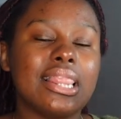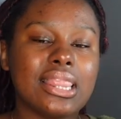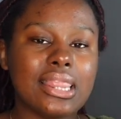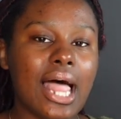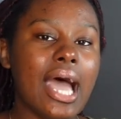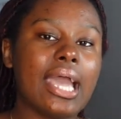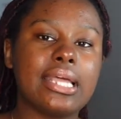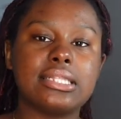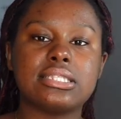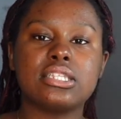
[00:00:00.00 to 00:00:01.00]

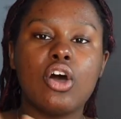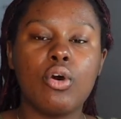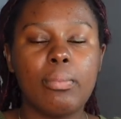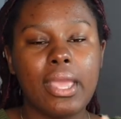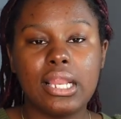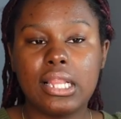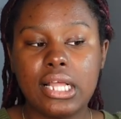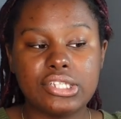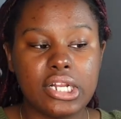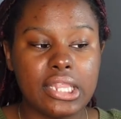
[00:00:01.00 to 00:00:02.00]
lines, no panty
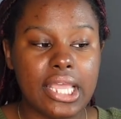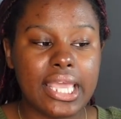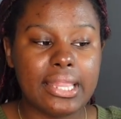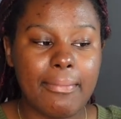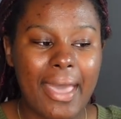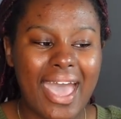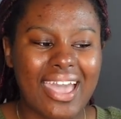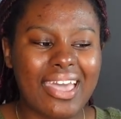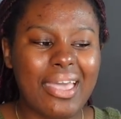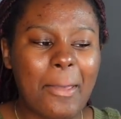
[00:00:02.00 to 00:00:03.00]
lines or anything in the back.